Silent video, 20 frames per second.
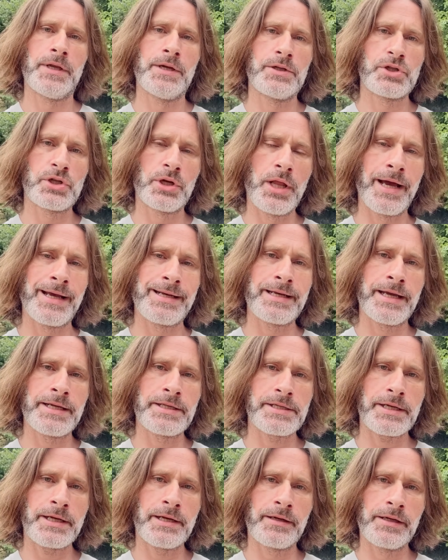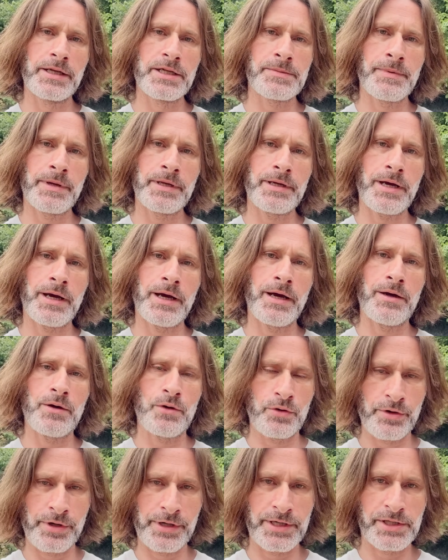July dates in Lisbon are
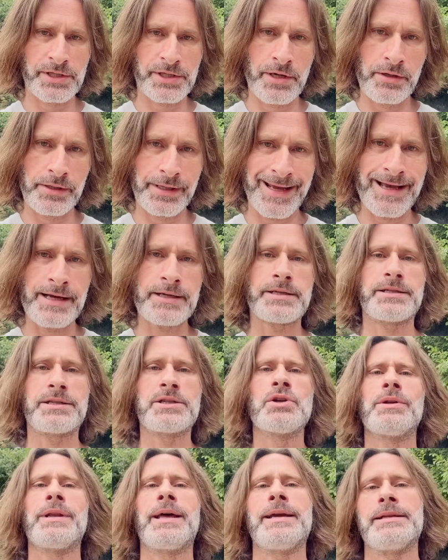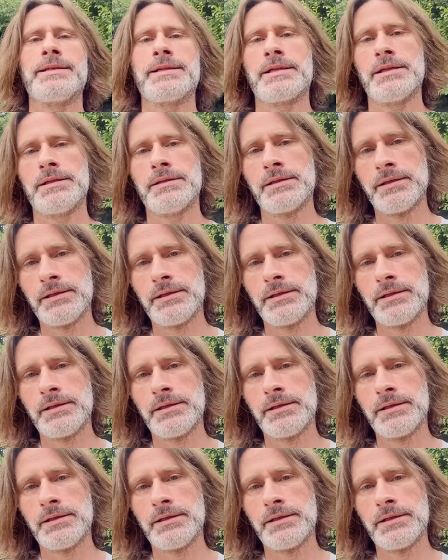already sold out. Too late.